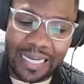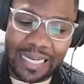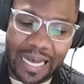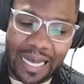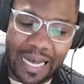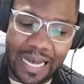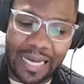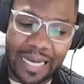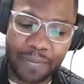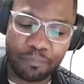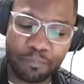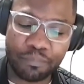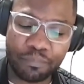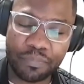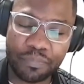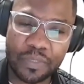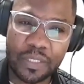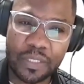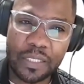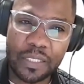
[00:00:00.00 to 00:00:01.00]

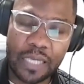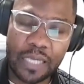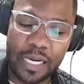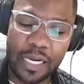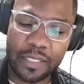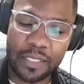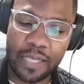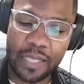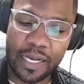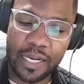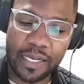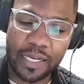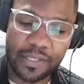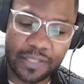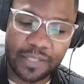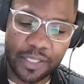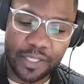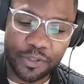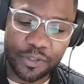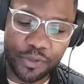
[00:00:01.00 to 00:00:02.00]
Um, uh, like I
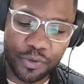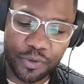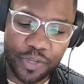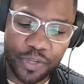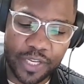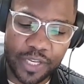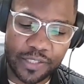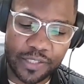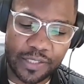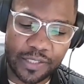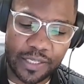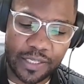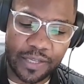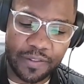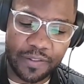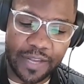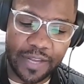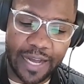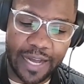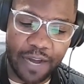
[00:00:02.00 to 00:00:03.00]
said to you yesterday,
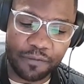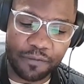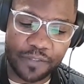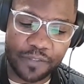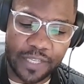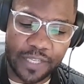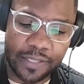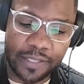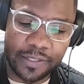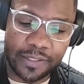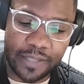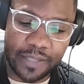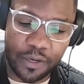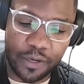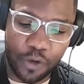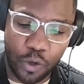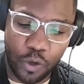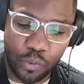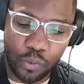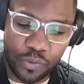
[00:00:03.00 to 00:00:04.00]
they have
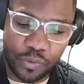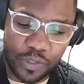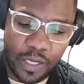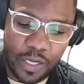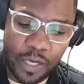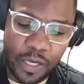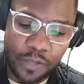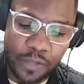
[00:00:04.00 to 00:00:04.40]
tentacles.